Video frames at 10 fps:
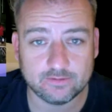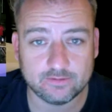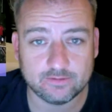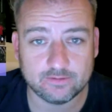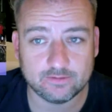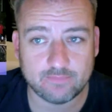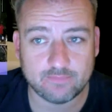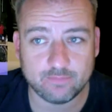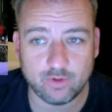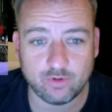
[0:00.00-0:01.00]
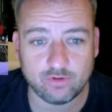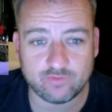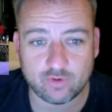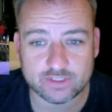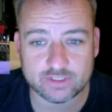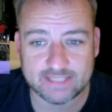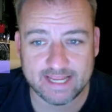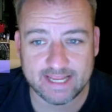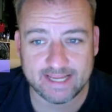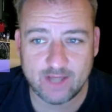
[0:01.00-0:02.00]
My computer, of course, is
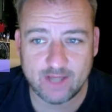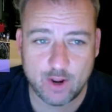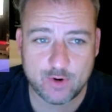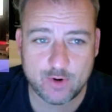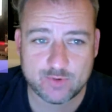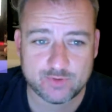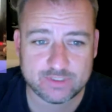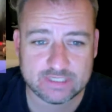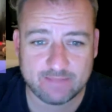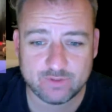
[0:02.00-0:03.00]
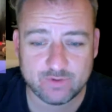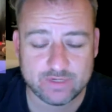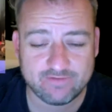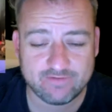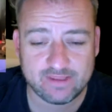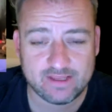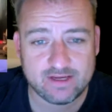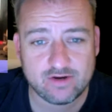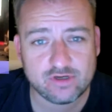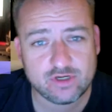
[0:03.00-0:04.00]
saying, no, stop doing everything
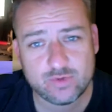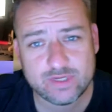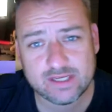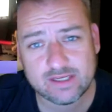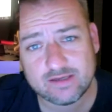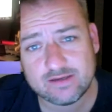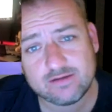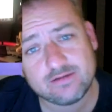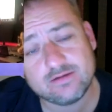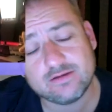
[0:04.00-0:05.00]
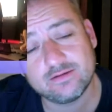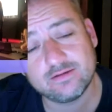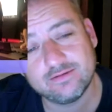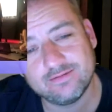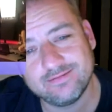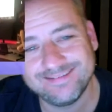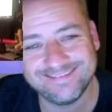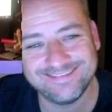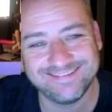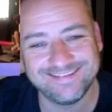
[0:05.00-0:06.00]
you're doing.
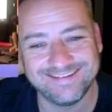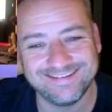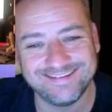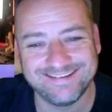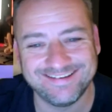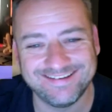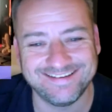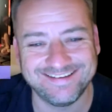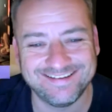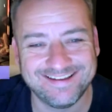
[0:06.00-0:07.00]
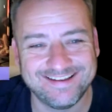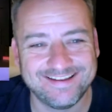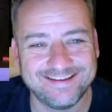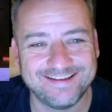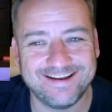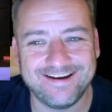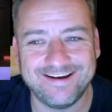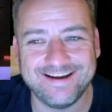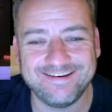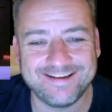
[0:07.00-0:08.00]
All right,
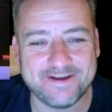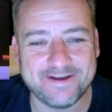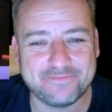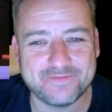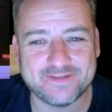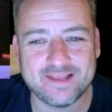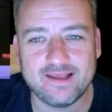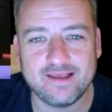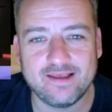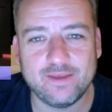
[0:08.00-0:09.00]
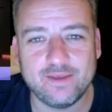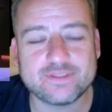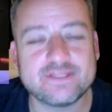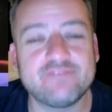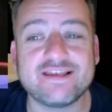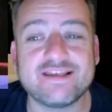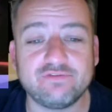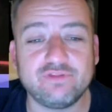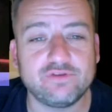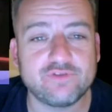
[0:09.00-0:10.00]
here it comes. It was the
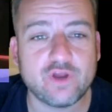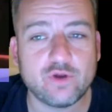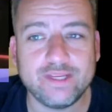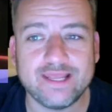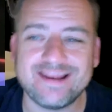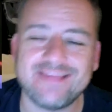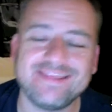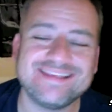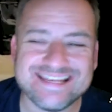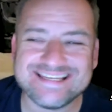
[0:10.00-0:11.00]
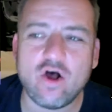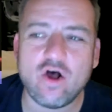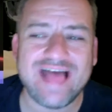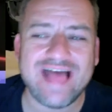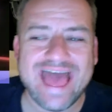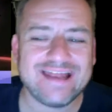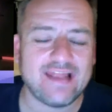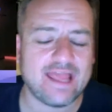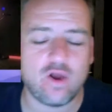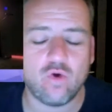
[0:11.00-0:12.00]
Festival of Code weekend. Now, these kids all had
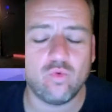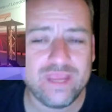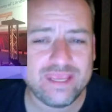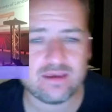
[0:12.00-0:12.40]
like a week